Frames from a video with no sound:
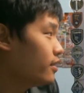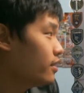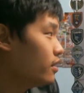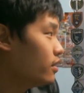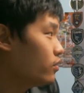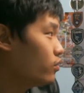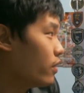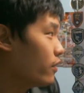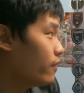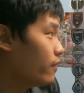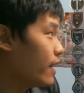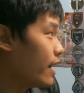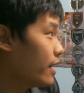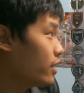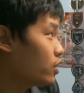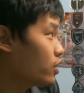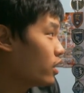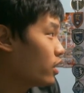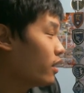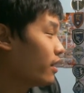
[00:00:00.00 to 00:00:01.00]

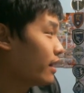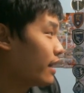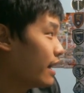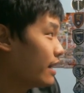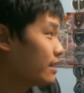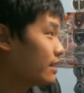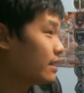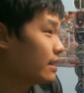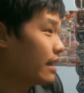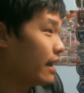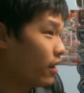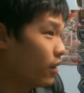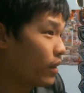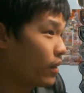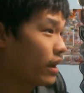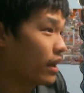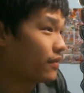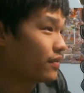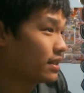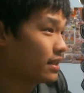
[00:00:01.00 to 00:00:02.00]
revenge against an
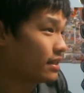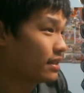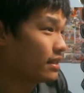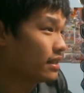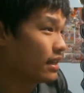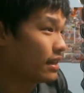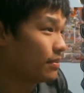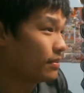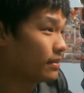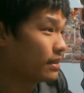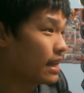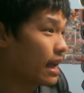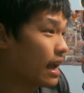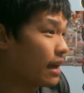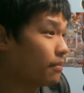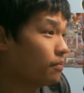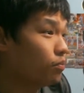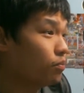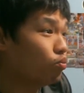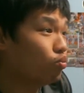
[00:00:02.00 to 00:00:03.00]
LAFC team that
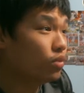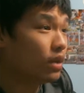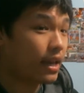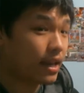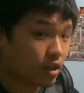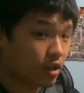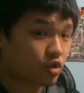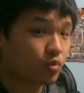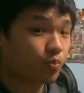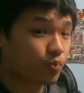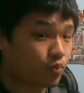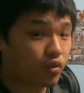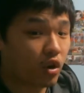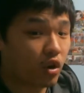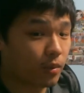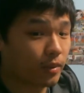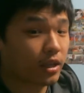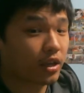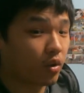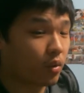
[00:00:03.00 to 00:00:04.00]
is
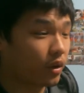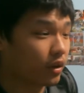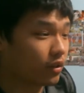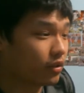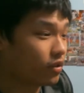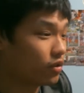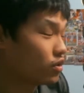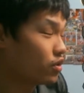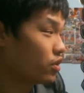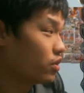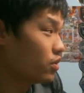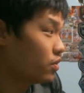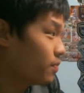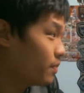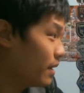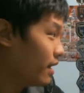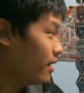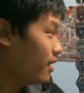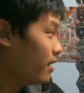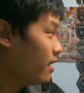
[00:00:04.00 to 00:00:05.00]
probably going to
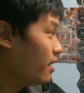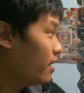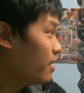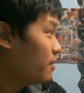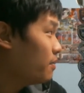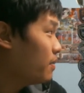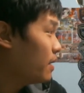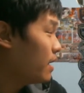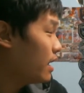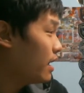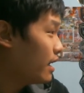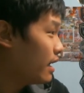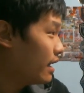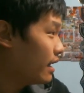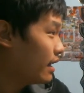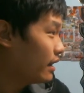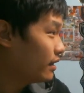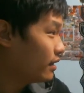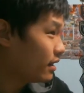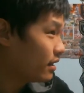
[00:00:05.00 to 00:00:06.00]
be
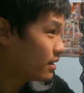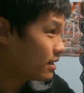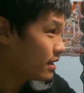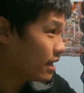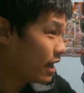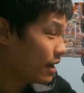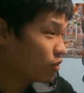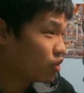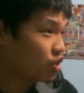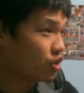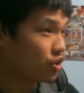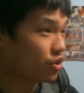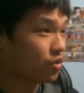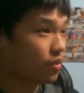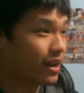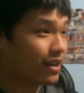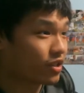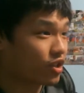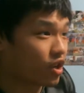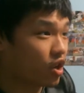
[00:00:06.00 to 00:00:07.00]
in the same shoe
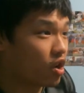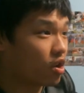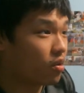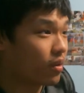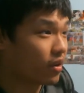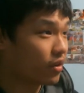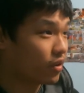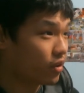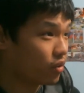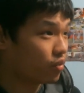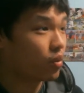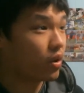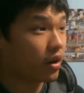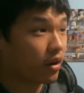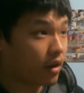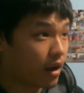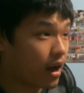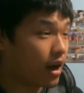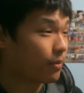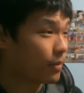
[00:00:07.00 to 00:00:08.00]
as Colorado, where
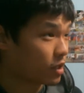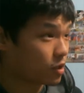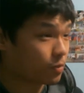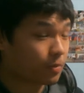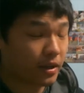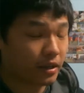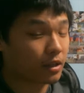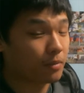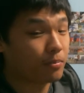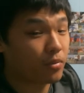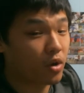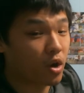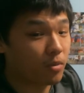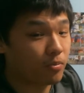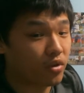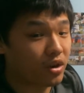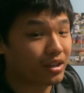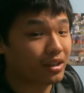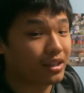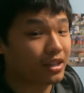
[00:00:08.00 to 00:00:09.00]
I'm expecting Bob
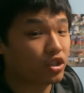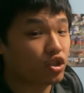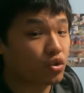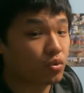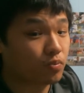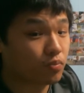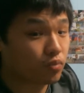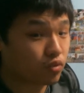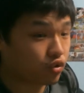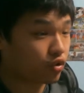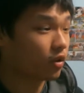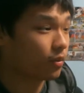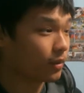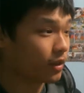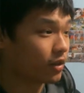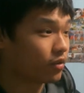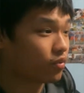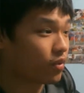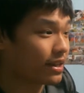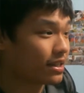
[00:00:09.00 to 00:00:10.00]
Bradley to probably
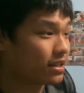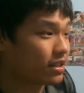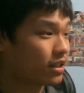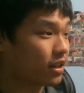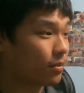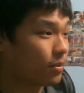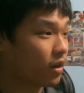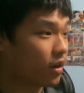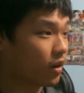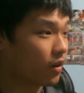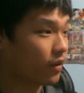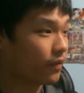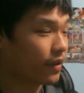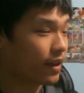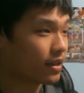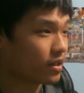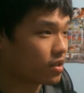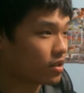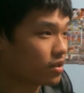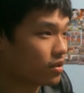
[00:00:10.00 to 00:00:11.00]
rest some of
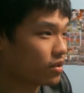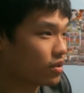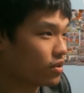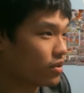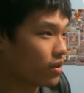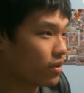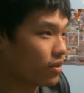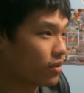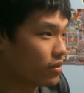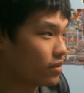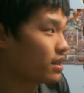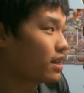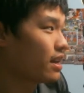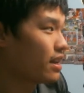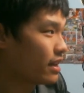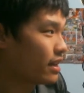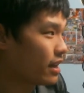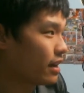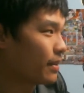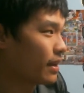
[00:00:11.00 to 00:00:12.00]
his starters
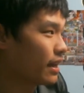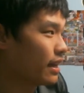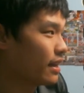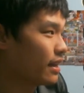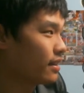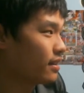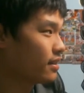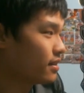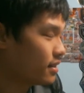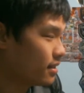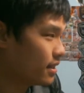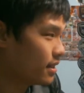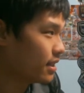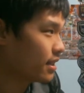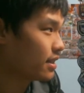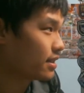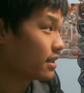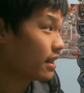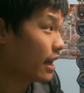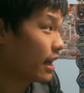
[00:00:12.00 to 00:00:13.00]
coming into
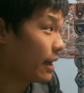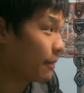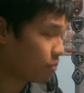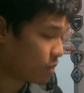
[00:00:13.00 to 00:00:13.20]
this game.